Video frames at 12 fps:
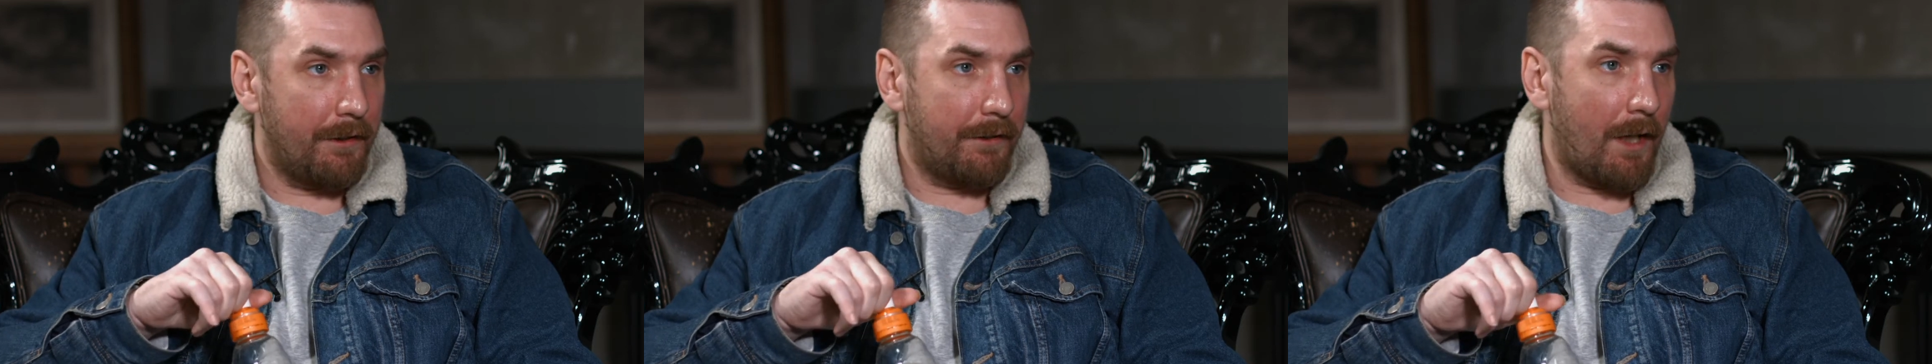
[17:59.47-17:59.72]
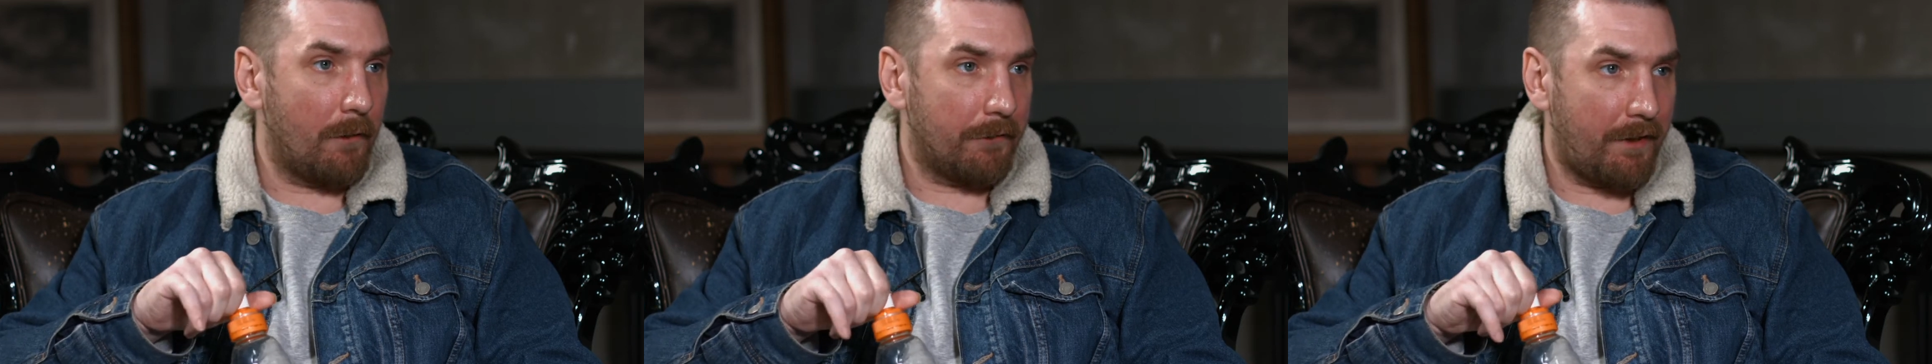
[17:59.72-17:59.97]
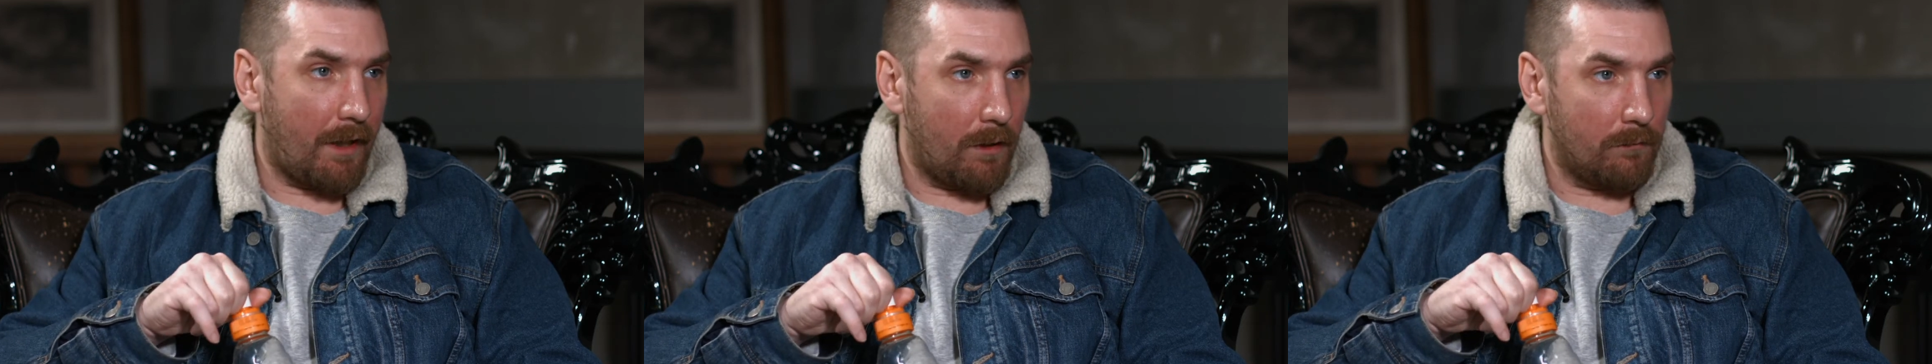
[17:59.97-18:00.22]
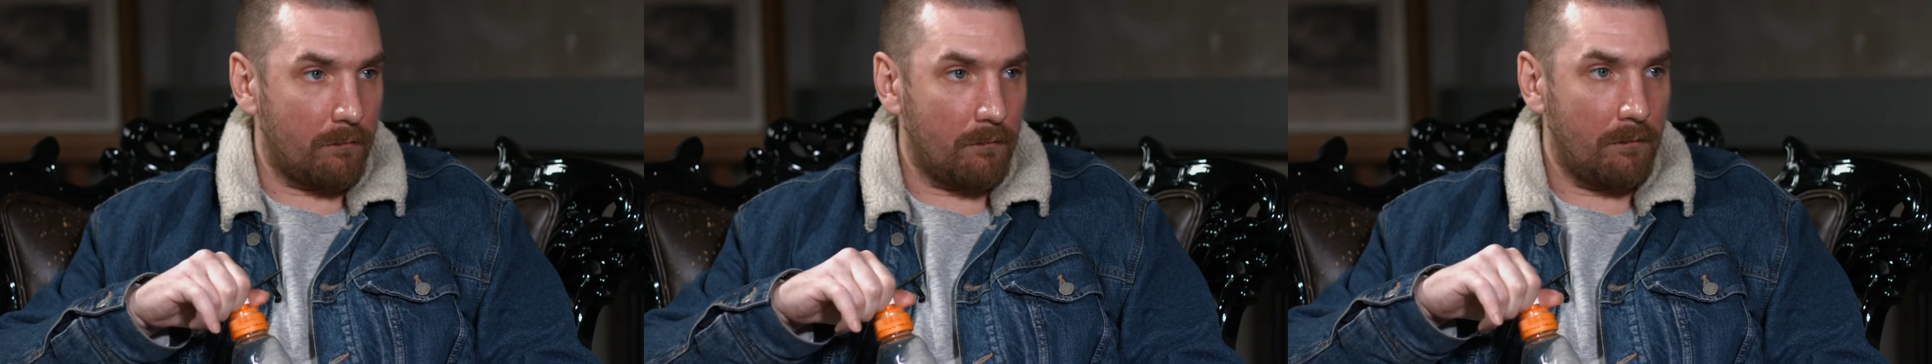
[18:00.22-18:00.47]

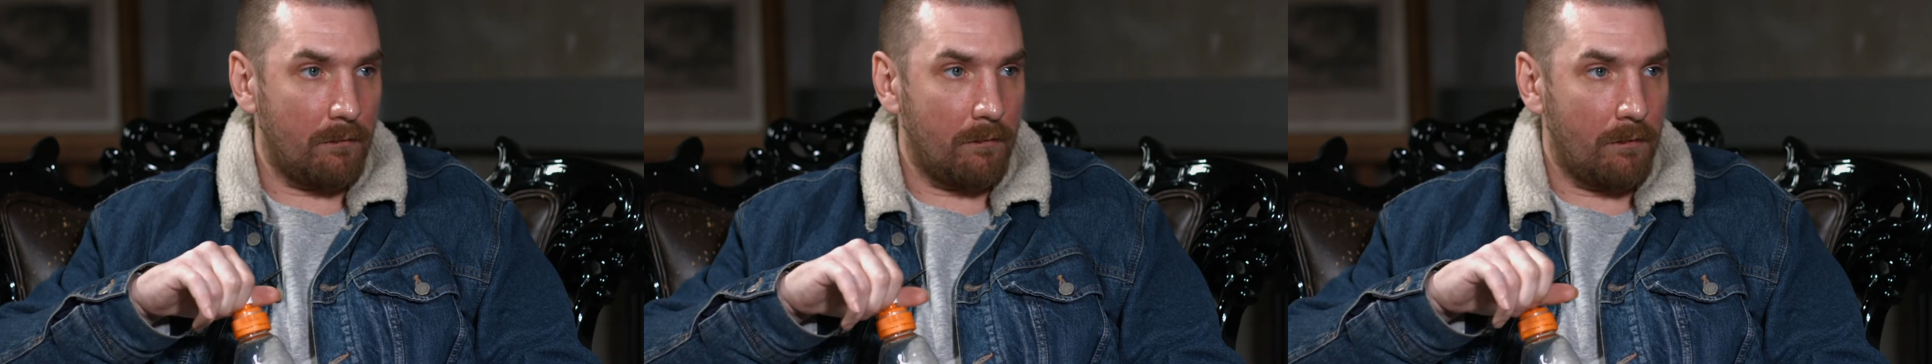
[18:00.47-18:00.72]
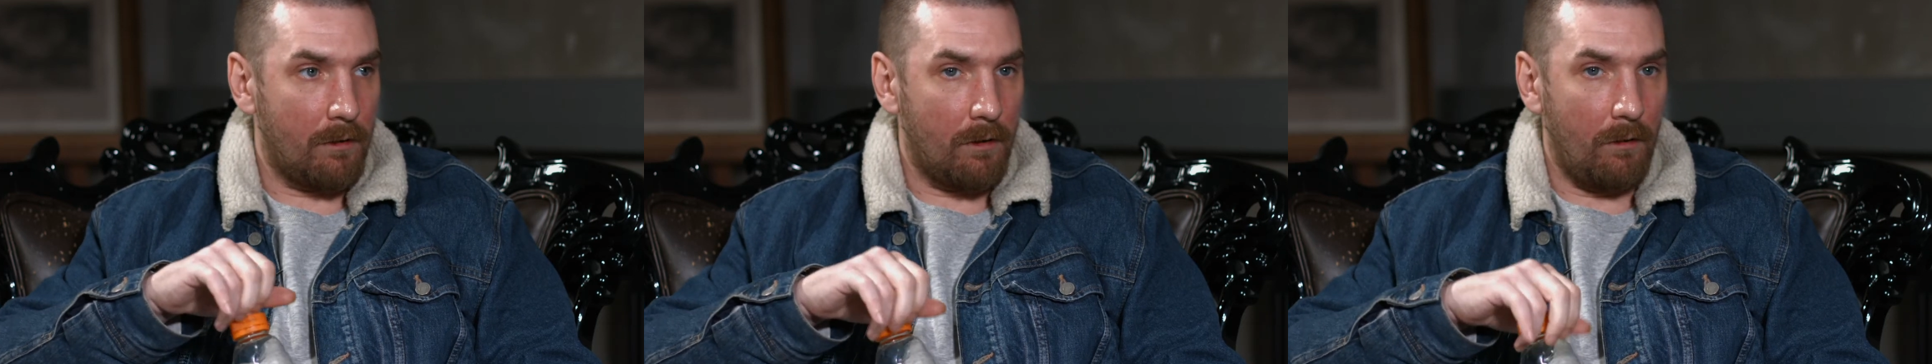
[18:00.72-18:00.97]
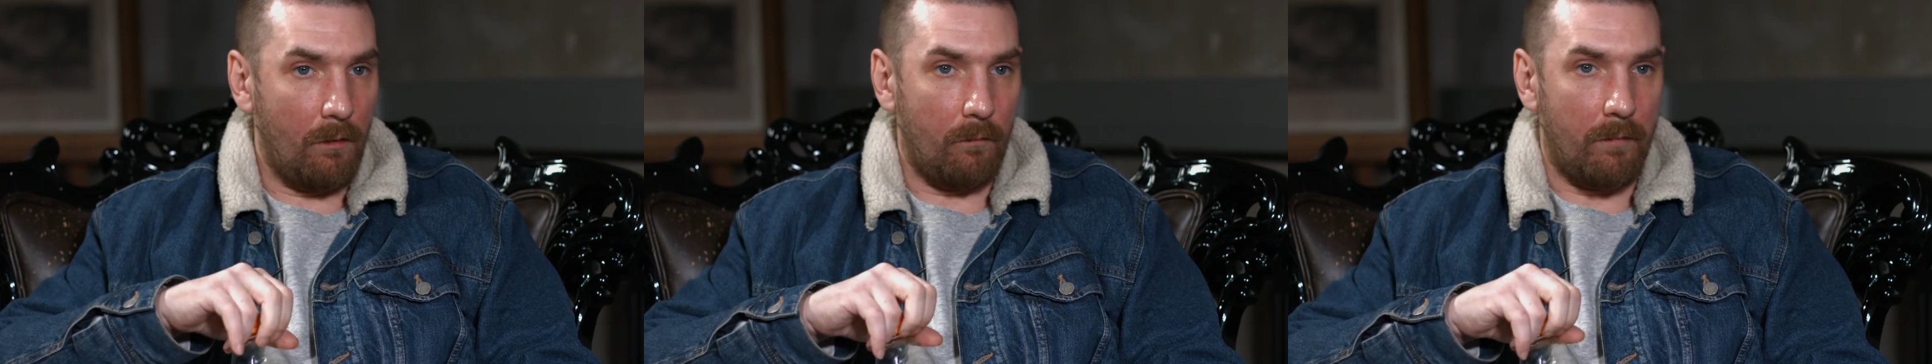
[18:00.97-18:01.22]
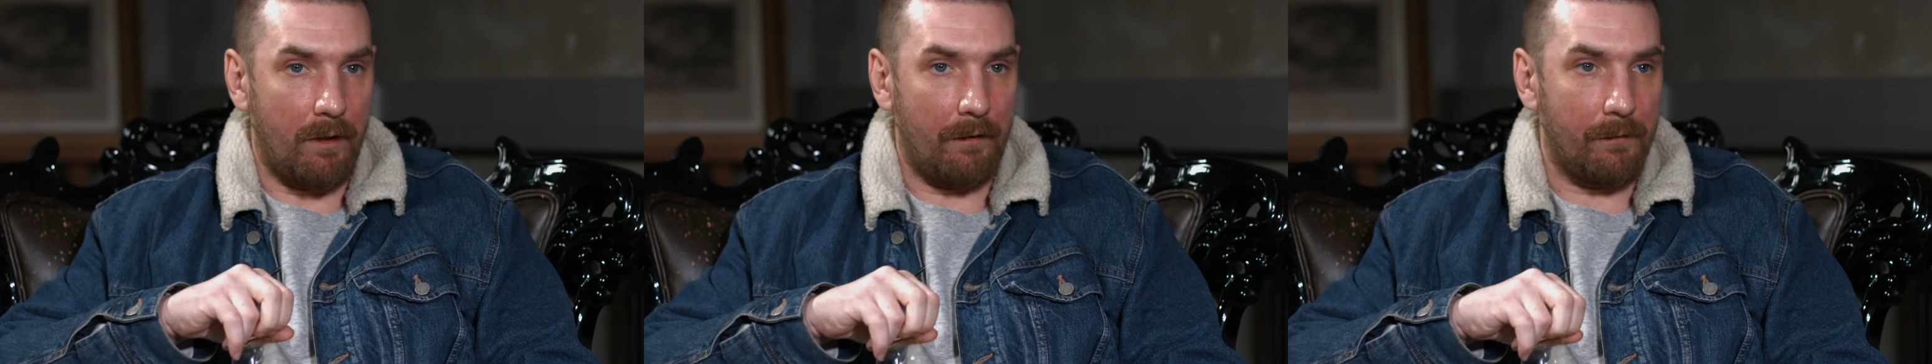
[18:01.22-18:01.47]
downtown
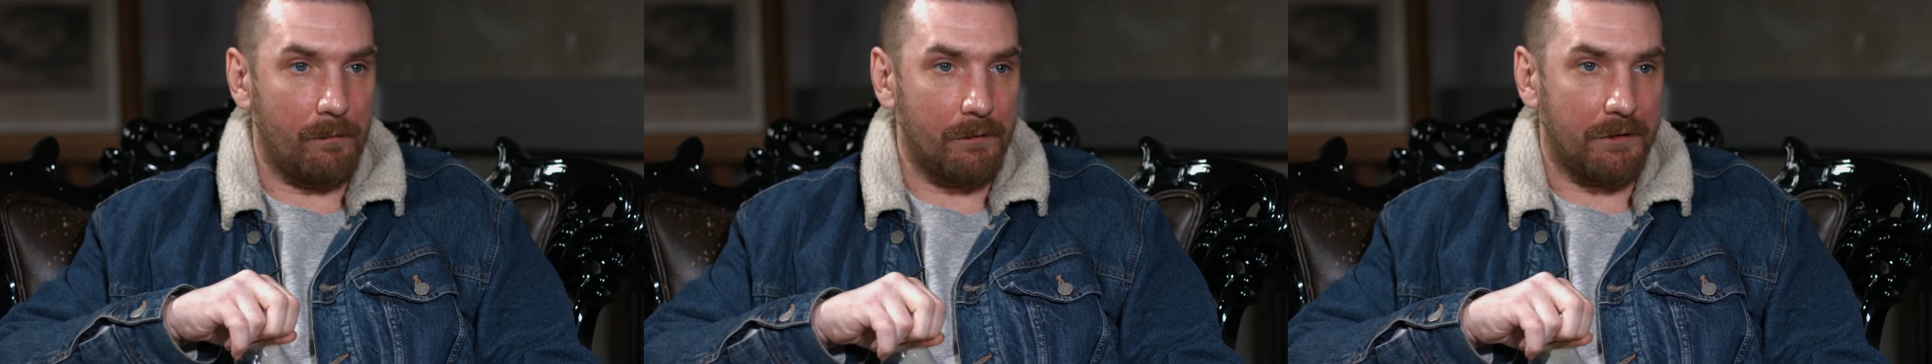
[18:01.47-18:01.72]
where there was